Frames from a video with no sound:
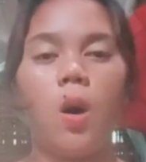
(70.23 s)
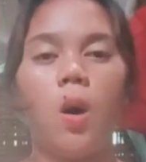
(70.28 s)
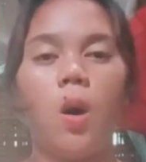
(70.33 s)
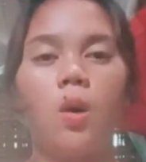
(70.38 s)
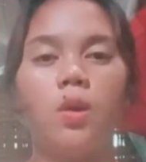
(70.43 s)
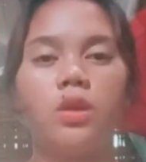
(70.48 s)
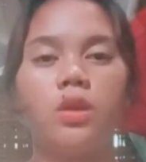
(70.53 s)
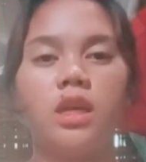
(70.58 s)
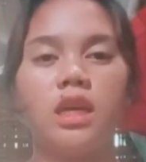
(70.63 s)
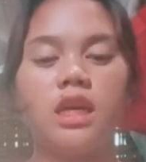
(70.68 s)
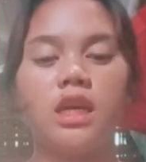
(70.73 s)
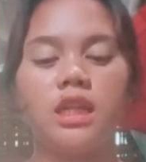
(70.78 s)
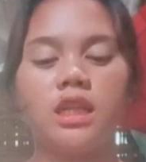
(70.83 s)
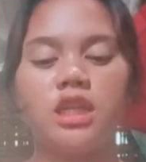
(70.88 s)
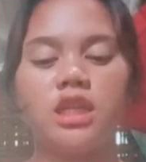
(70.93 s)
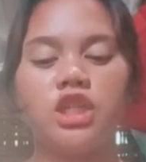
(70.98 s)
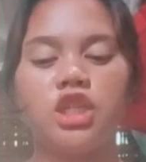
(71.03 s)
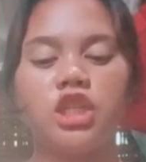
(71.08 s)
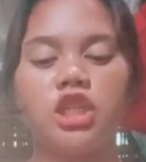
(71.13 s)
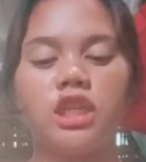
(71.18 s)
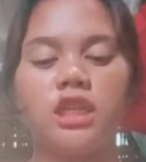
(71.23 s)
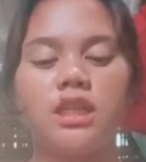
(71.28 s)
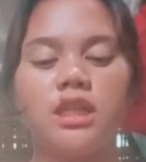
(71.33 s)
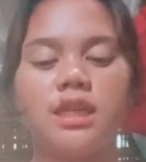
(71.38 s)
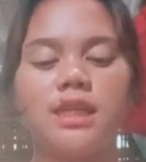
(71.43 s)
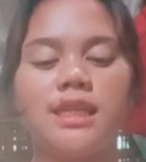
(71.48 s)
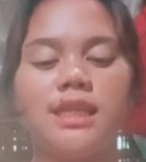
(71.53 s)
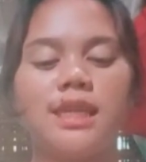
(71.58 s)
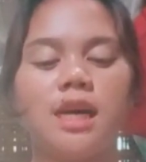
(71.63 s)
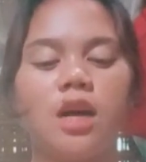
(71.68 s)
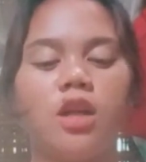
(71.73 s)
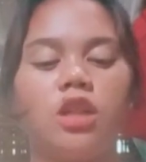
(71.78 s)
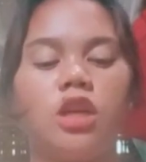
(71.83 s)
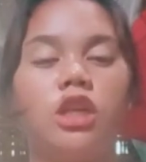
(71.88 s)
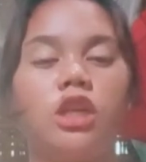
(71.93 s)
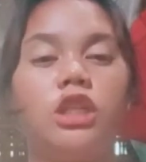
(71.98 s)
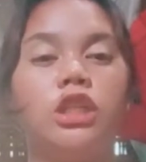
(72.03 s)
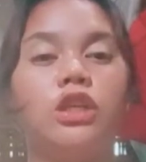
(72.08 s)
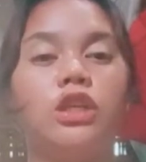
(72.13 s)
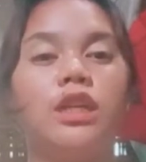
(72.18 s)
Old English did not sound
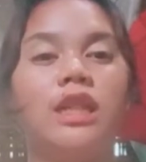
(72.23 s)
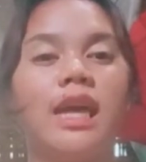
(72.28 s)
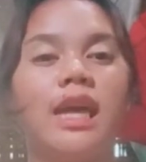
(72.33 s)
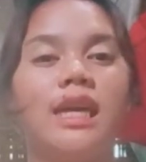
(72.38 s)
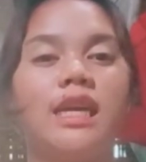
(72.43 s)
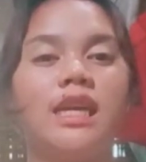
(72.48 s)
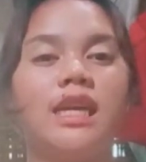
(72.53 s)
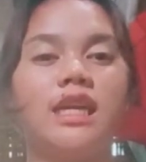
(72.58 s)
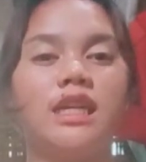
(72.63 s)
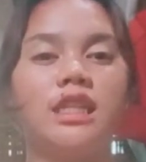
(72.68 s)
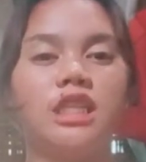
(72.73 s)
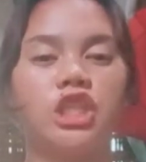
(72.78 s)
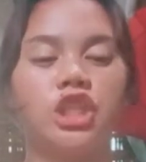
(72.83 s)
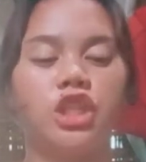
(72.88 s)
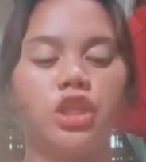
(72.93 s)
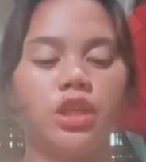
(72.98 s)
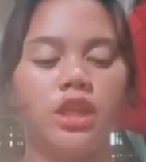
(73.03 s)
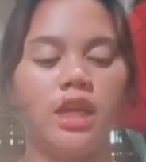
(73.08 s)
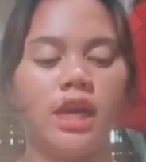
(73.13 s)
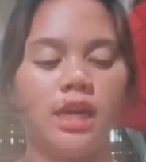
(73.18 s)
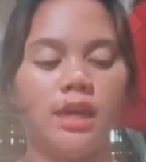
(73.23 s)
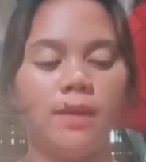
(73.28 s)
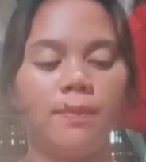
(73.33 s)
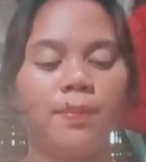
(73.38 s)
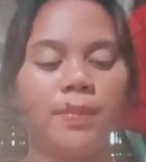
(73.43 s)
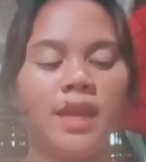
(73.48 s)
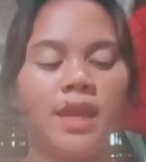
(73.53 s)
or look like English today.